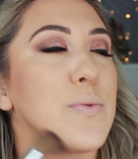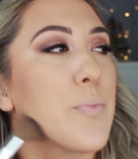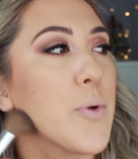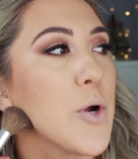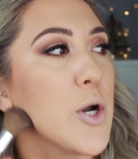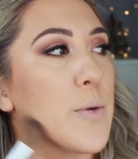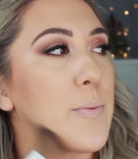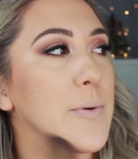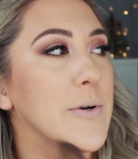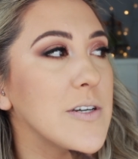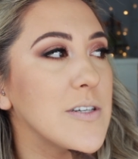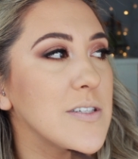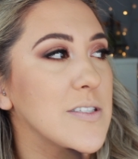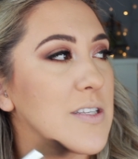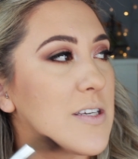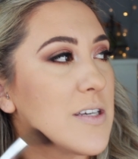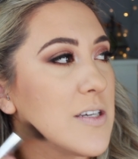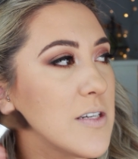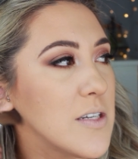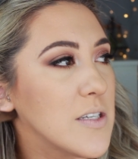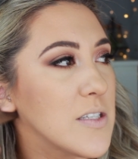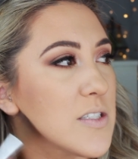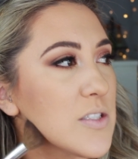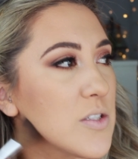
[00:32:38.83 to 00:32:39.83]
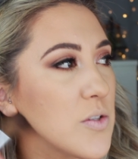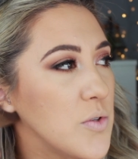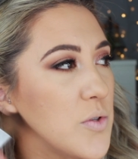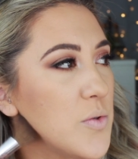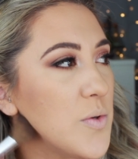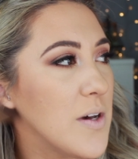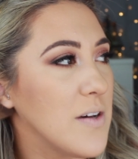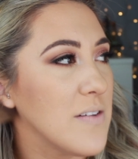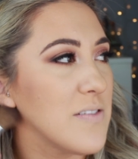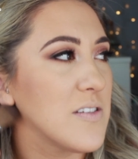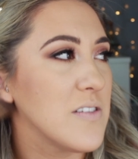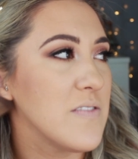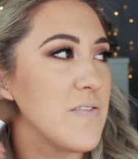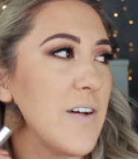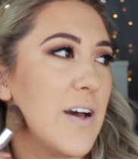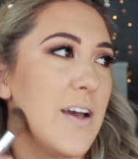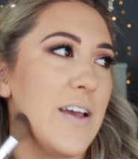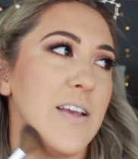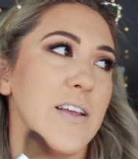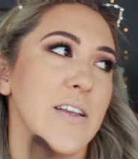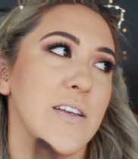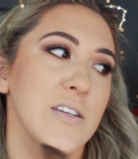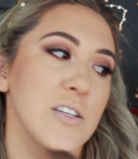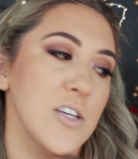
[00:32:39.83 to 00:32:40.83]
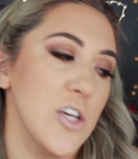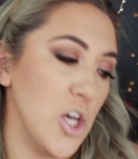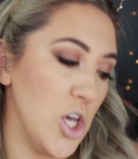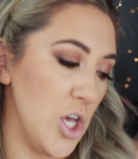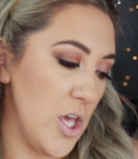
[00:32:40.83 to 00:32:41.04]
per person, so you have to find